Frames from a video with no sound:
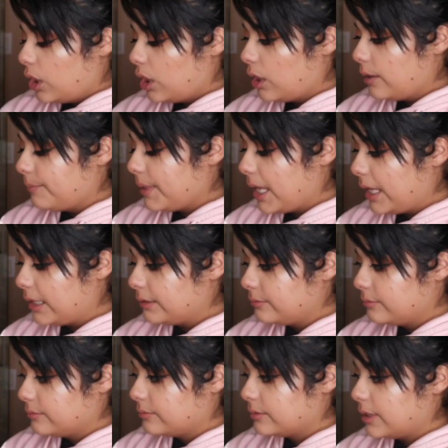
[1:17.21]
Oh man,
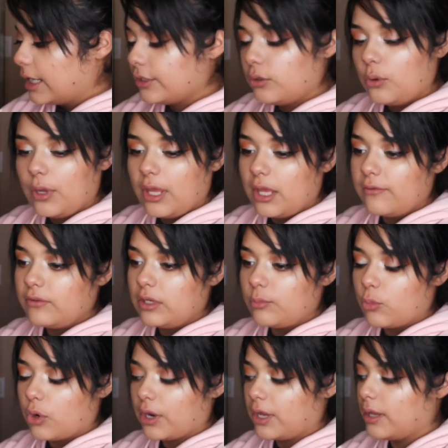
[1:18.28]
I don't have any
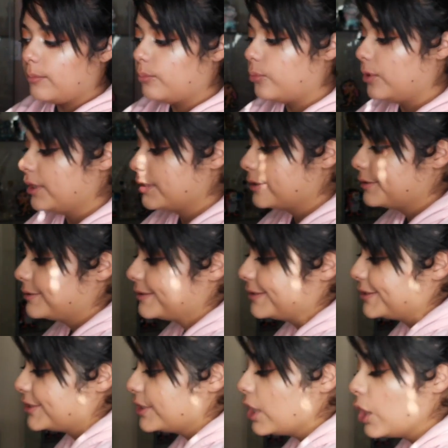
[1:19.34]
more hemp wicks.
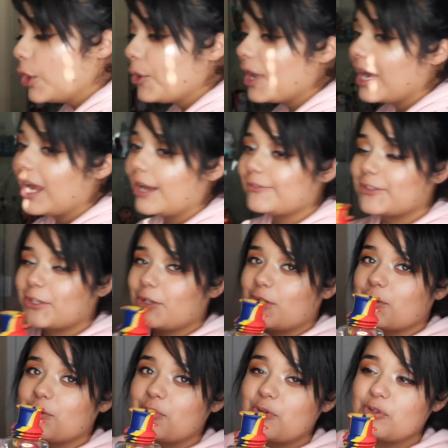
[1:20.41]
So I have to
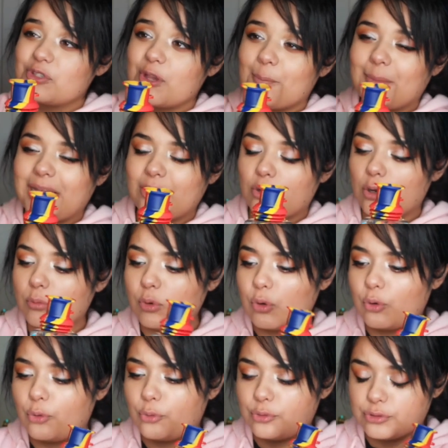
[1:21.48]
use my
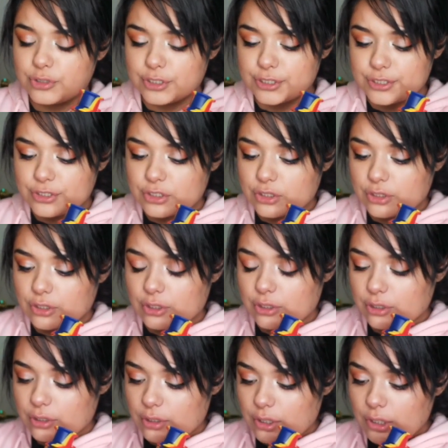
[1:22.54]
normal just
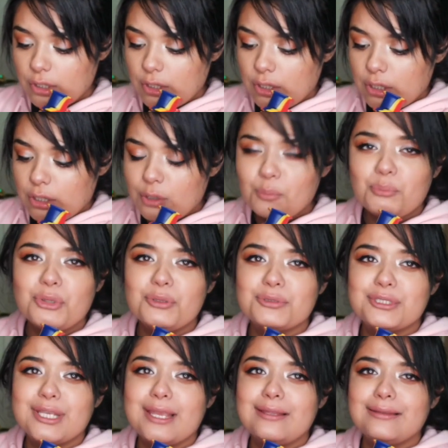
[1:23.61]

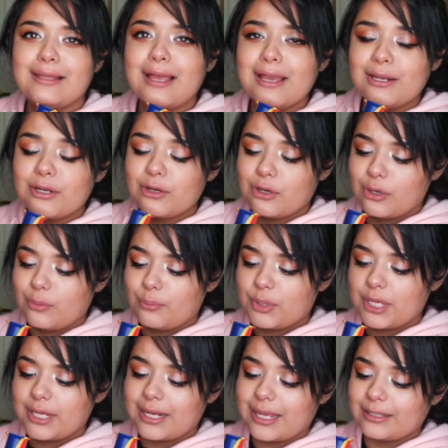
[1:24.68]
butane lighter,
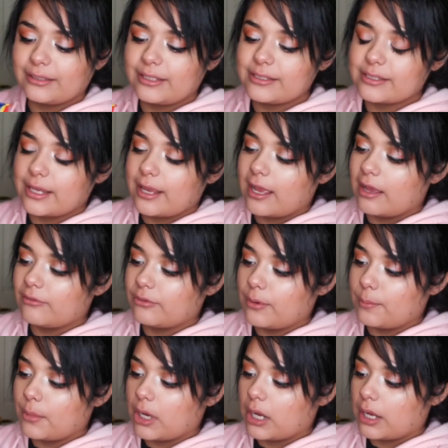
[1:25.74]
but at least I have
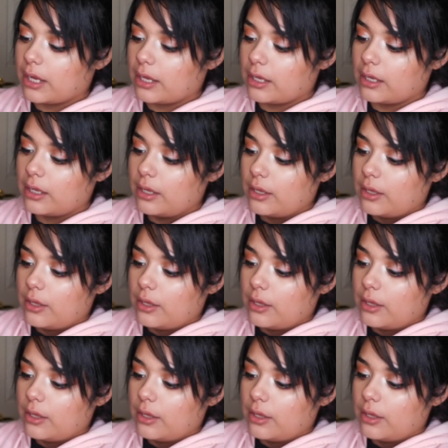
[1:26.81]
my